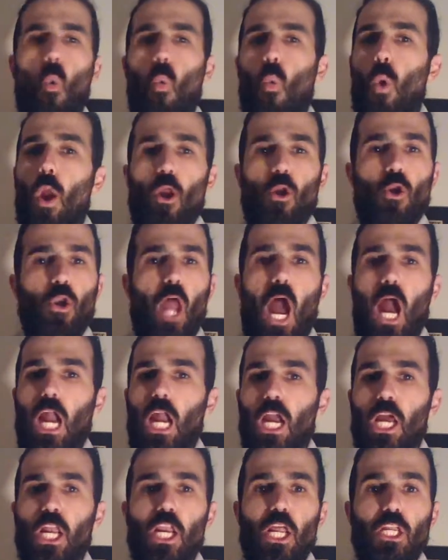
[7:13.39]
We're
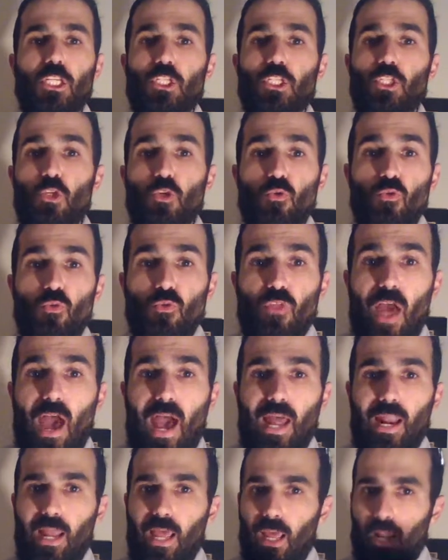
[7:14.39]
not gonna do
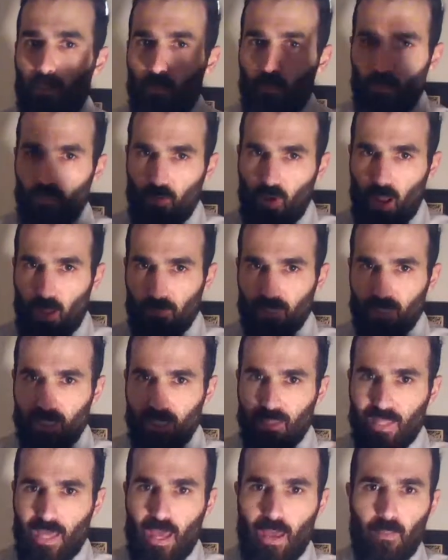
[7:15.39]
that. And props to
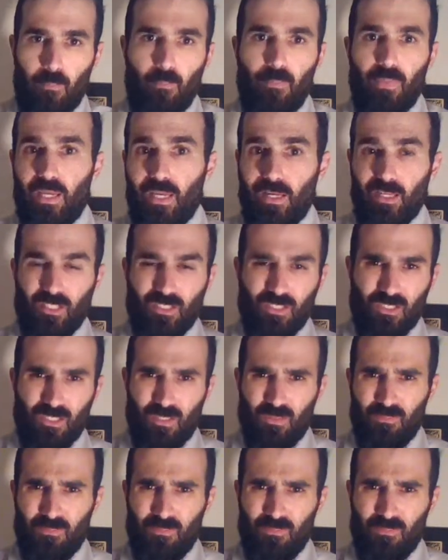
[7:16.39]
them, because